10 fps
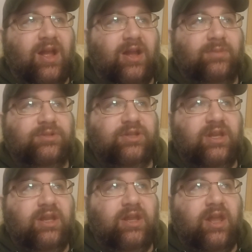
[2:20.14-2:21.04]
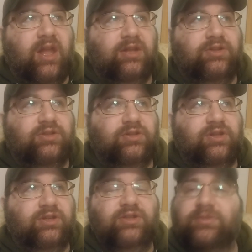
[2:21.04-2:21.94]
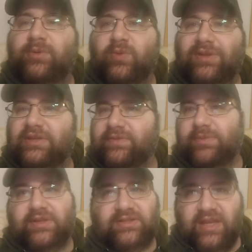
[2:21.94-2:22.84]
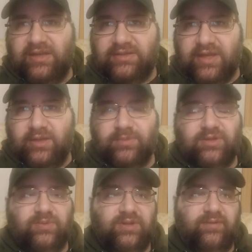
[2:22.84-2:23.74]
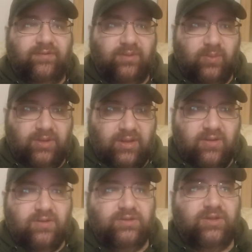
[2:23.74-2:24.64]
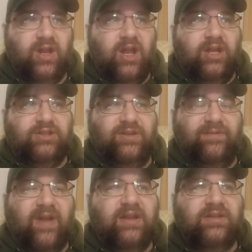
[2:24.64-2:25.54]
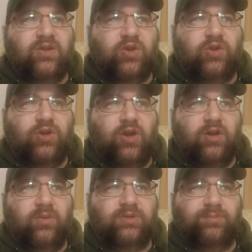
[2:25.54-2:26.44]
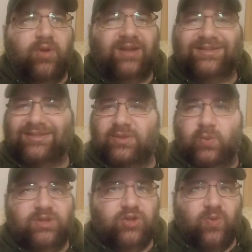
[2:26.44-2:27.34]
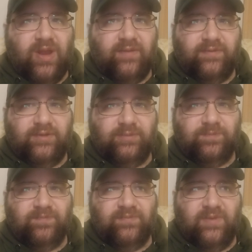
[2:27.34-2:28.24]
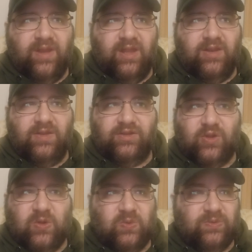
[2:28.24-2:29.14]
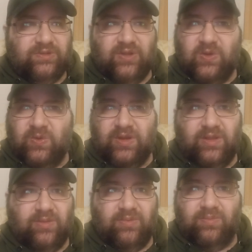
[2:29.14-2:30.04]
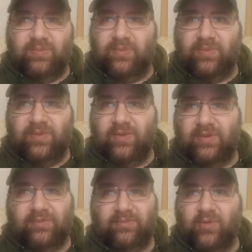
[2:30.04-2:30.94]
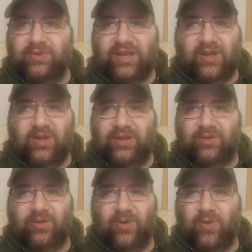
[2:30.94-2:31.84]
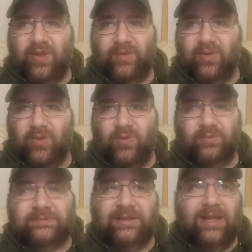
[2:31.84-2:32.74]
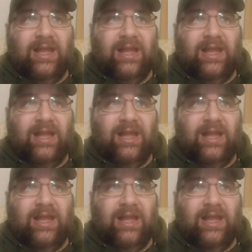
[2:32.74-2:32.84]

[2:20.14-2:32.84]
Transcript: Um, she had, she's just been released from the insane asylum. She was there for three years. She finds out her daughter was practicing witchcraft in the tunnels underneath the motel and her and their home.